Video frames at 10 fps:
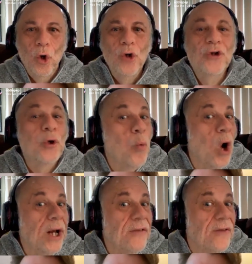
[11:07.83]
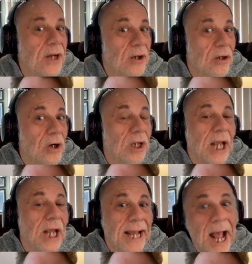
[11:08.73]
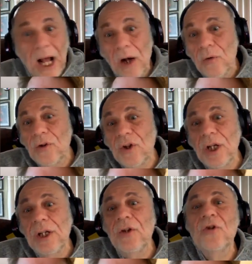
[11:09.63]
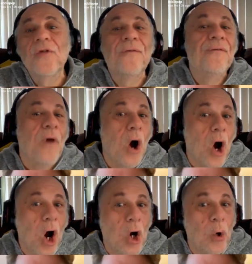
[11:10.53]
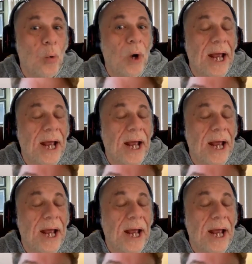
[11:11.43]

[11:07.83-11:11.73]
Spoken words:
To one of their houses far away.